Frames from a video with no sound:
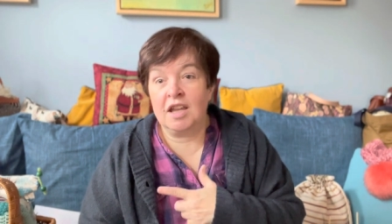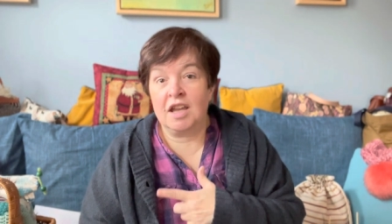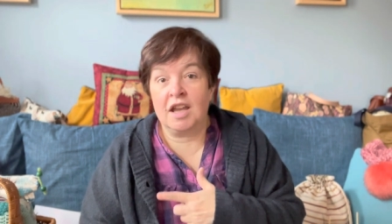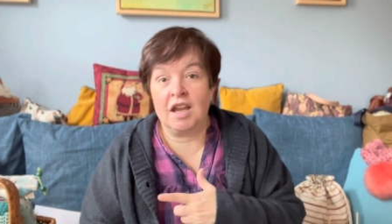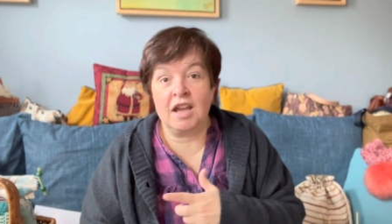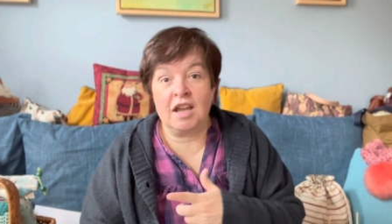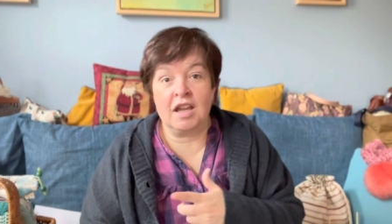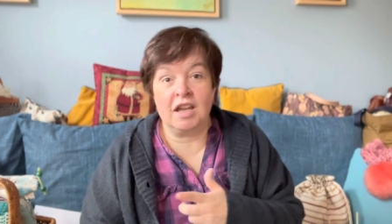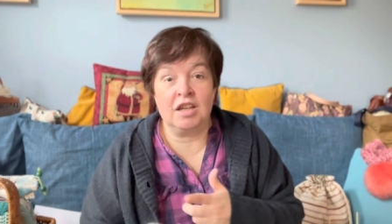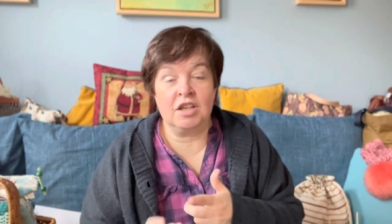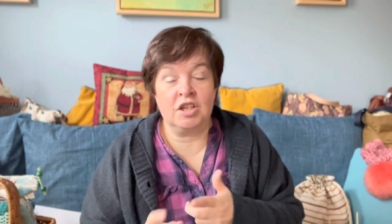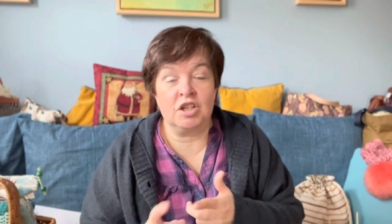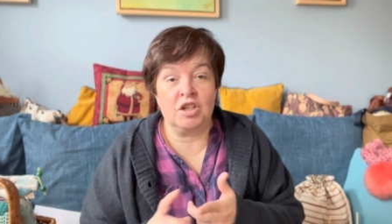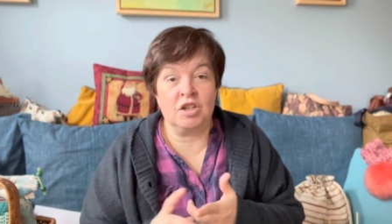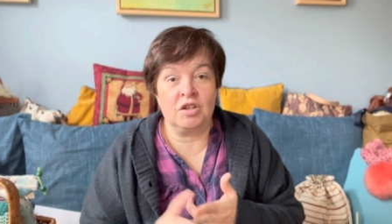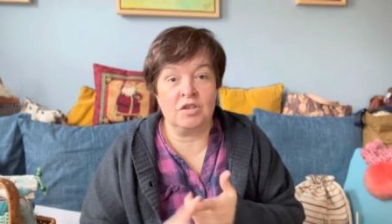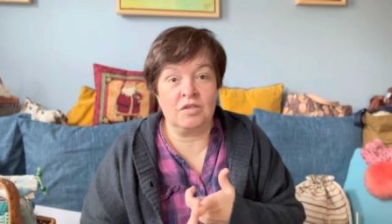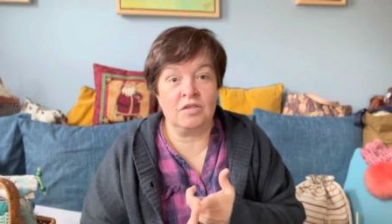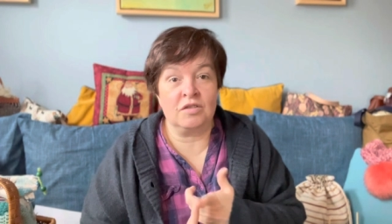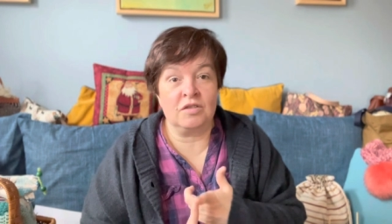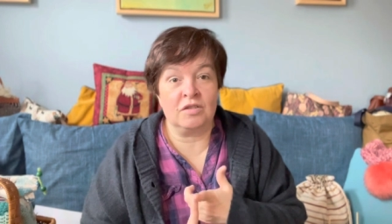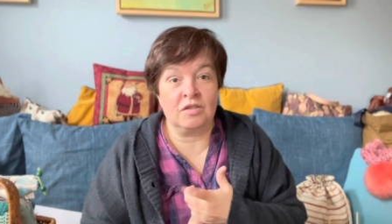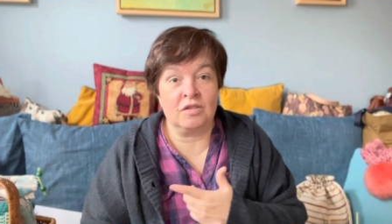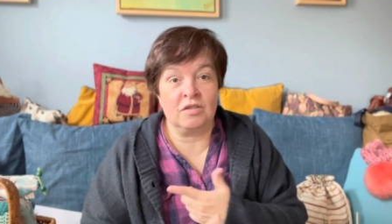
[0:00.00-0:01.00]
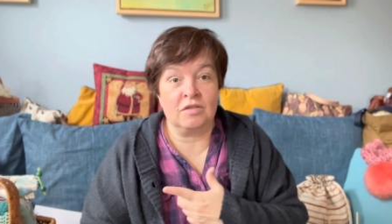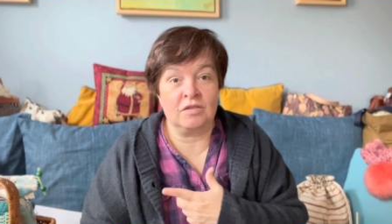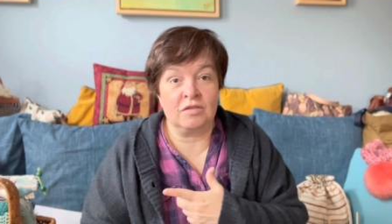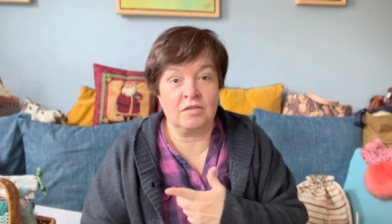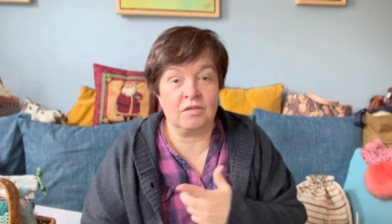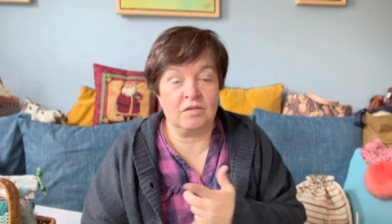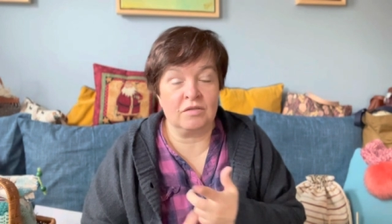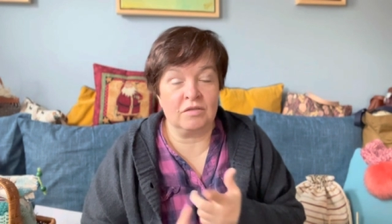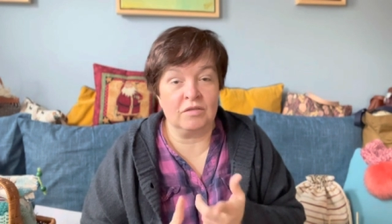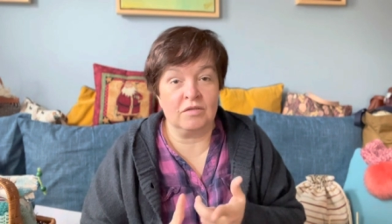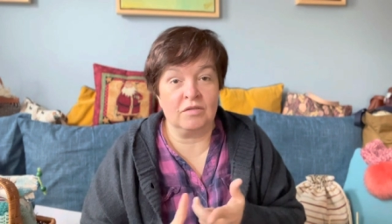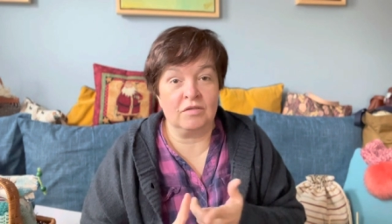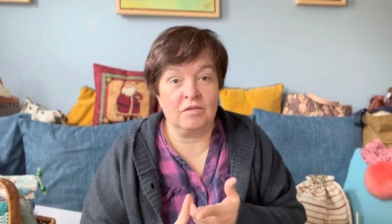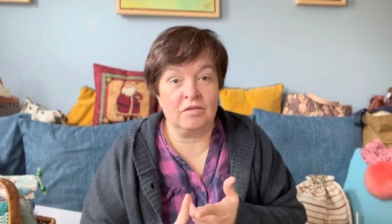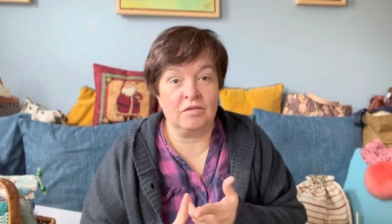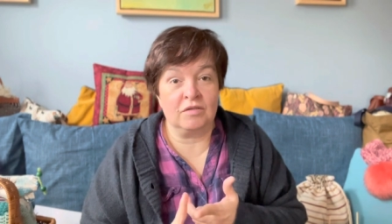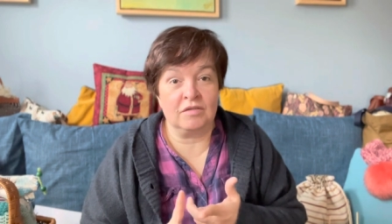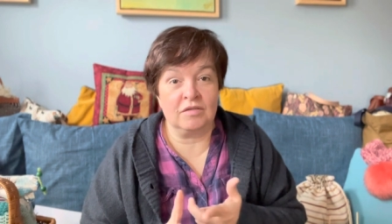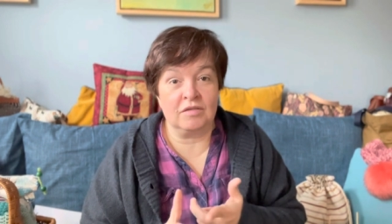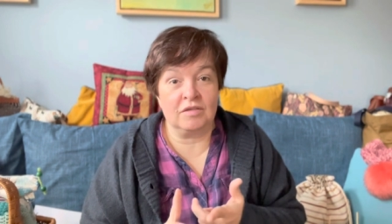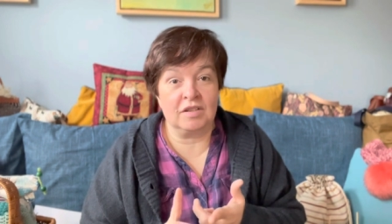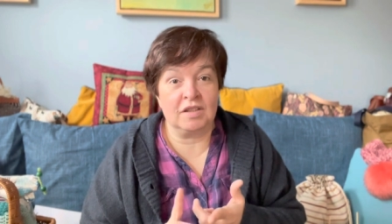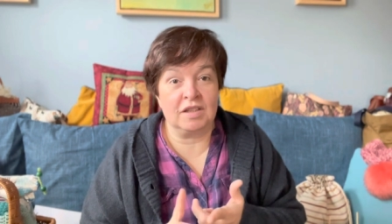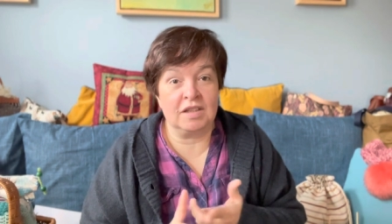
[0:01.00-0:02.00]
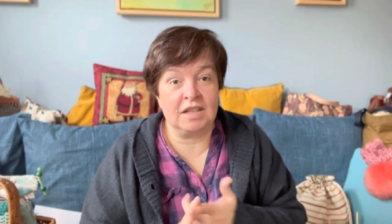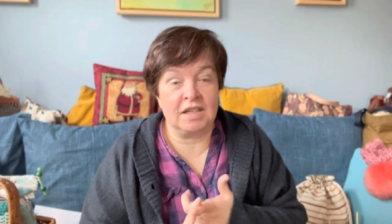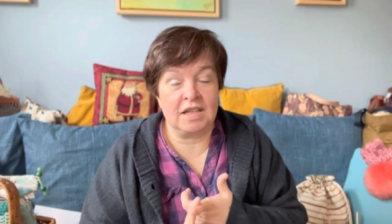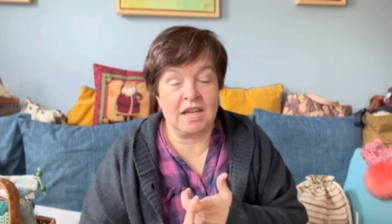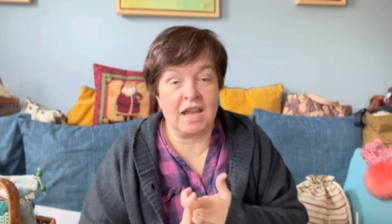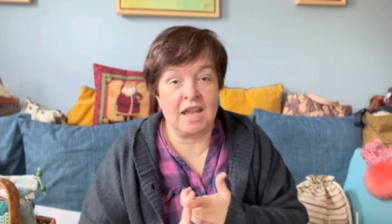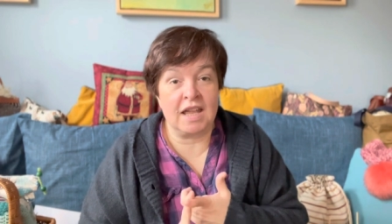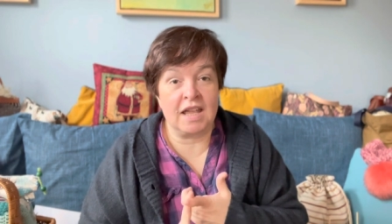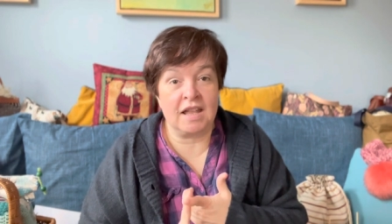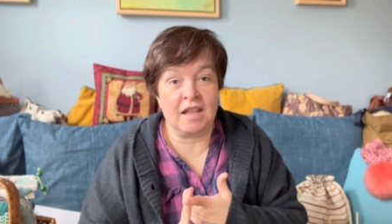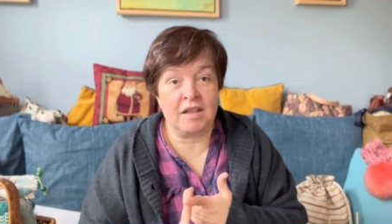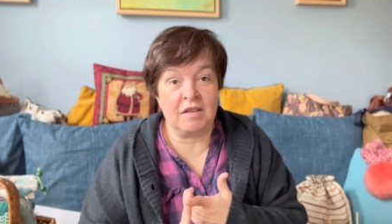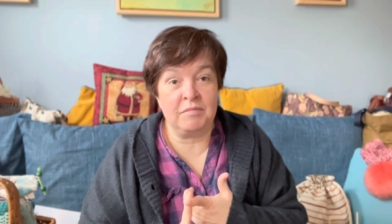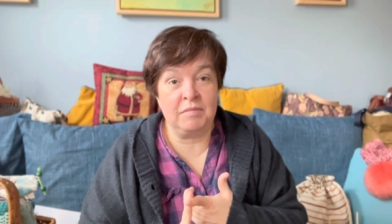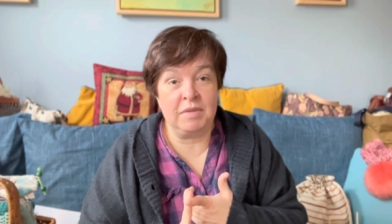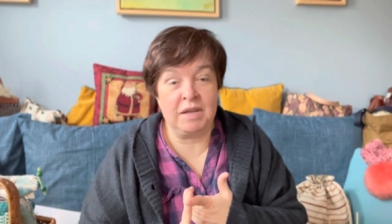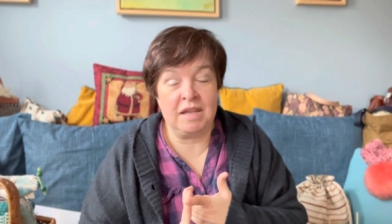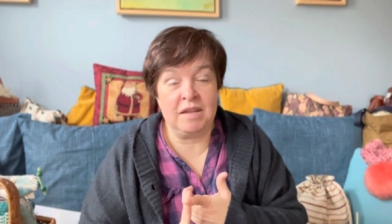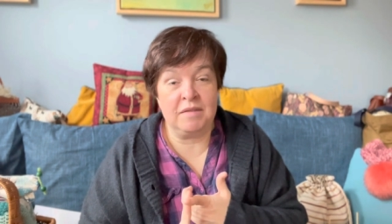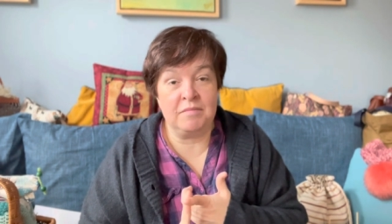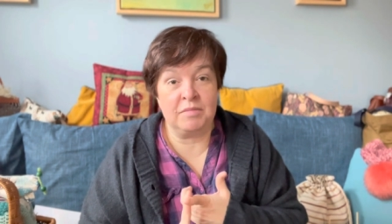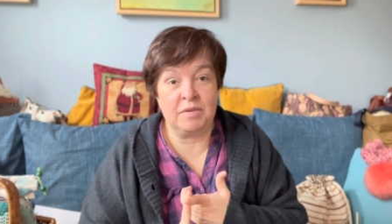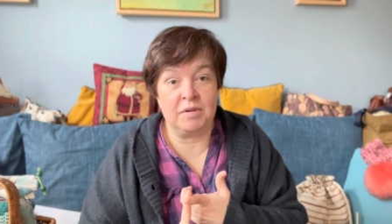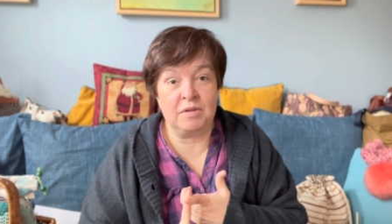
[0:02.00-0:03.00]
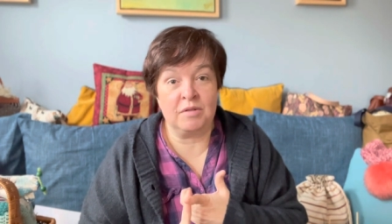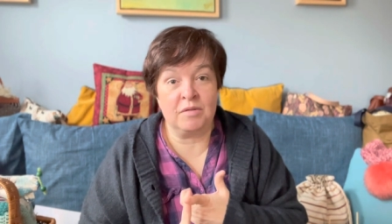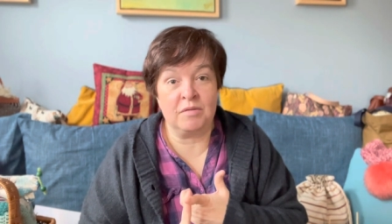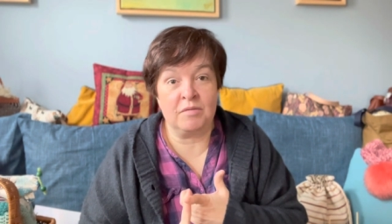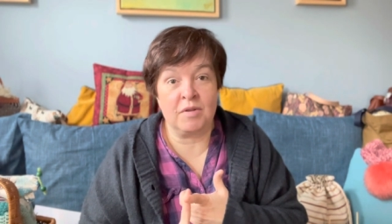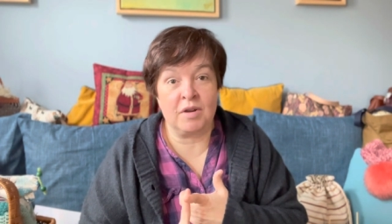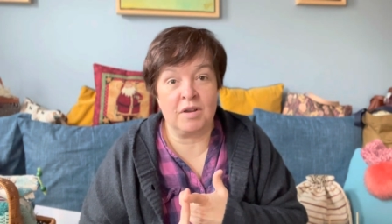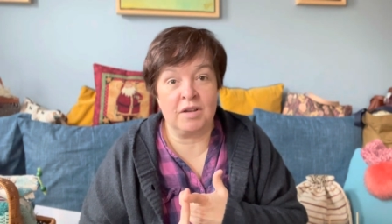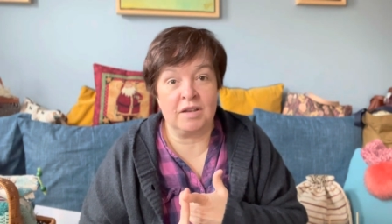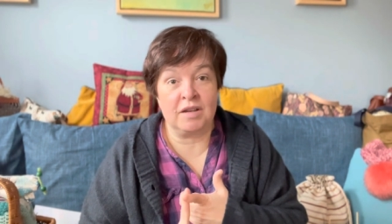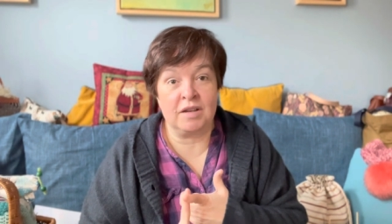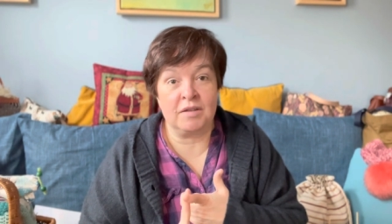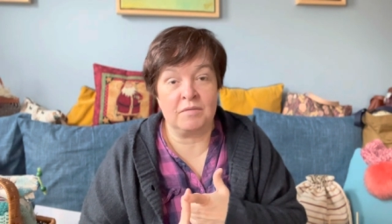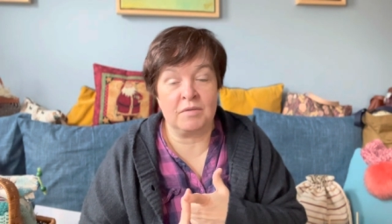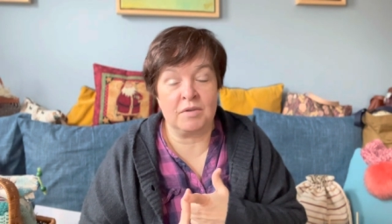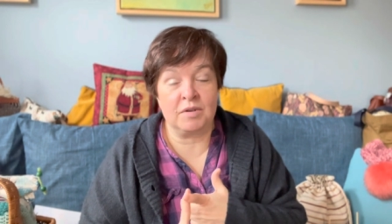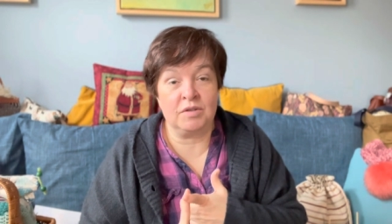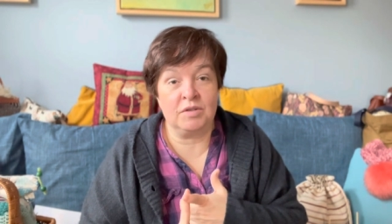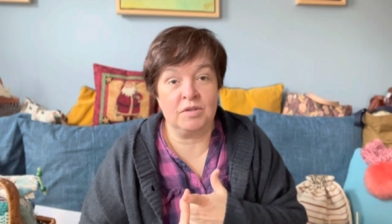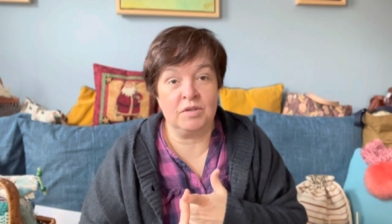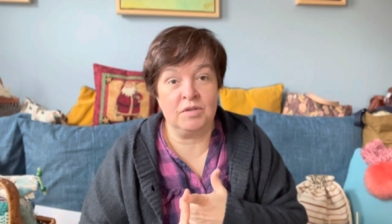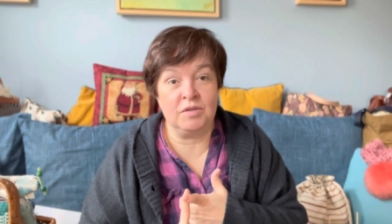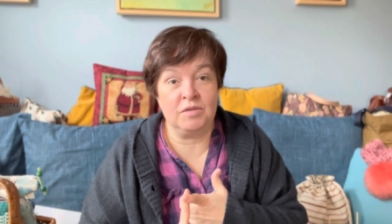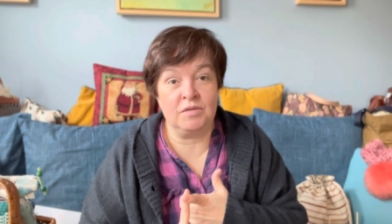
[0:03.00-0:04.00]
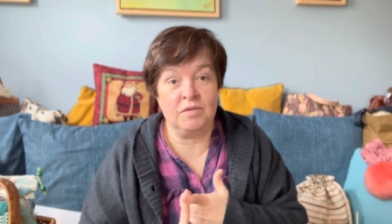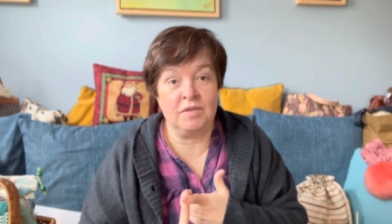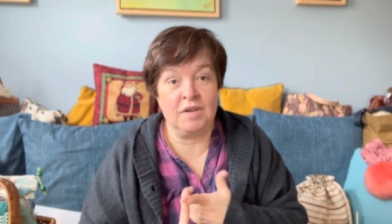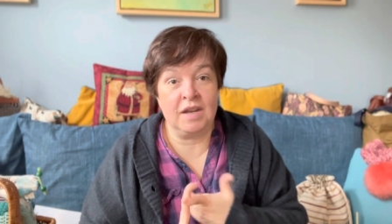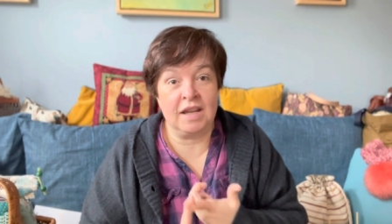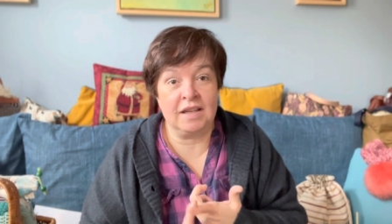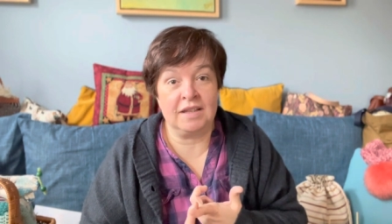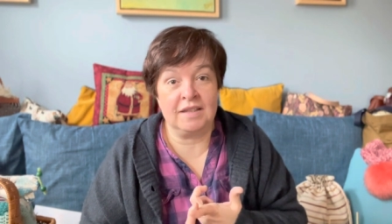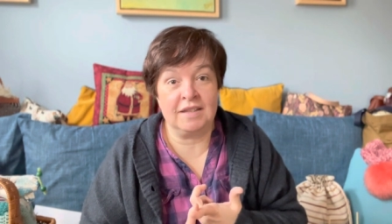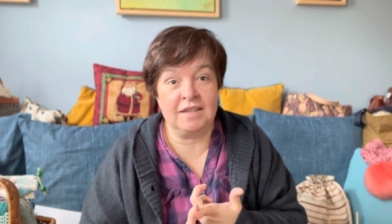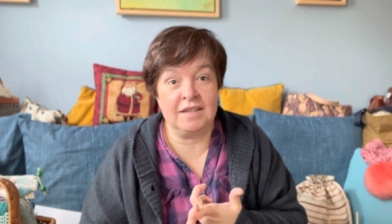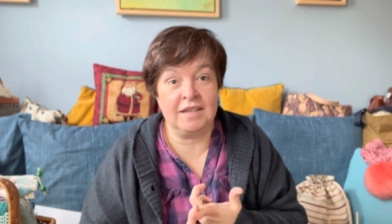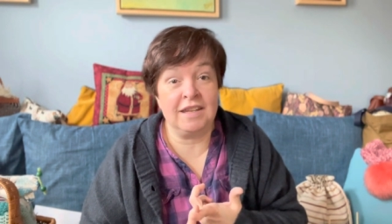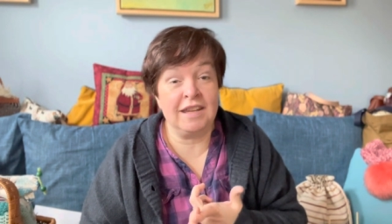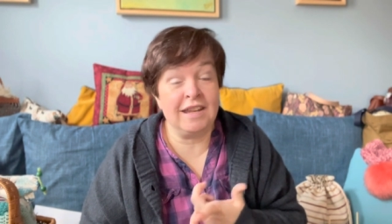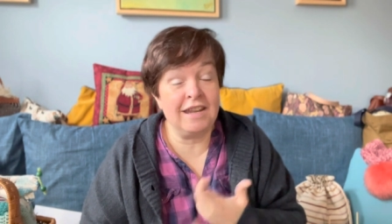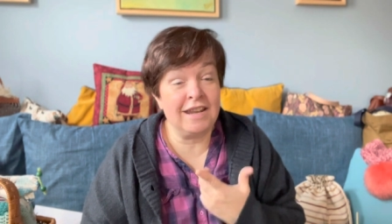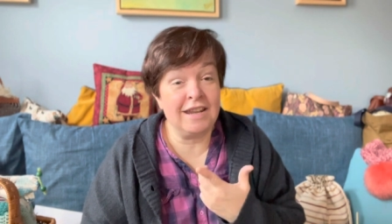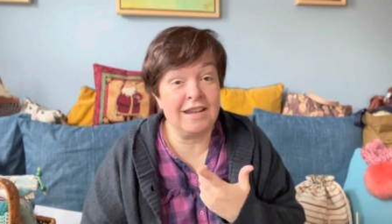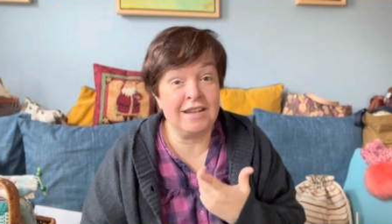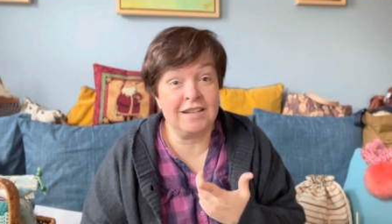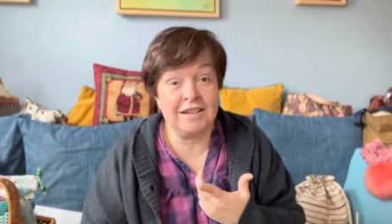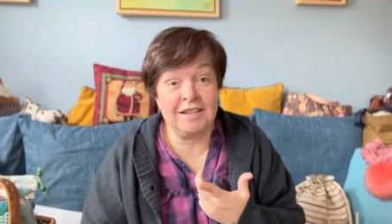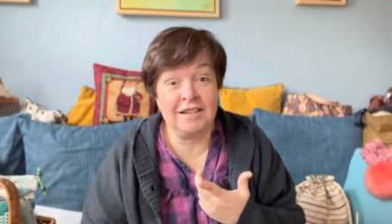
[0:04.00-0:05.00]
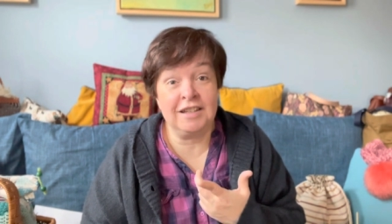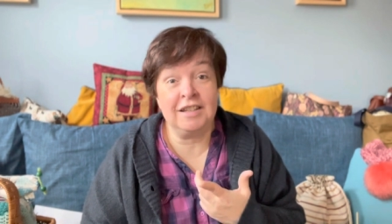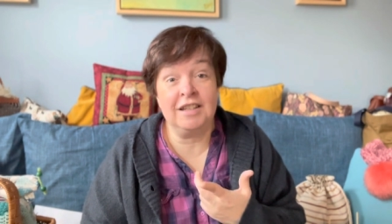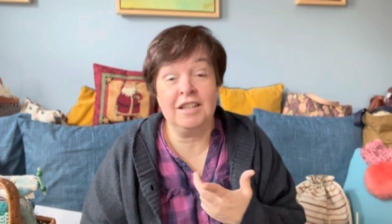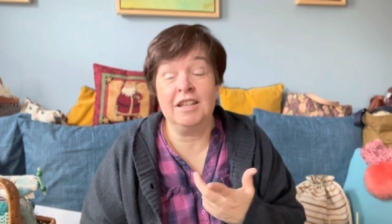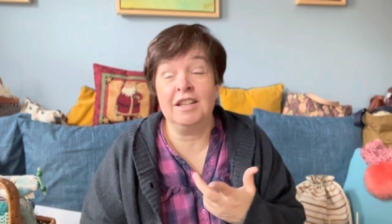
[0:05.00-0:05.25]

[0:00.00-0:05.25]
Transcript: I should tell people what I want to do next year,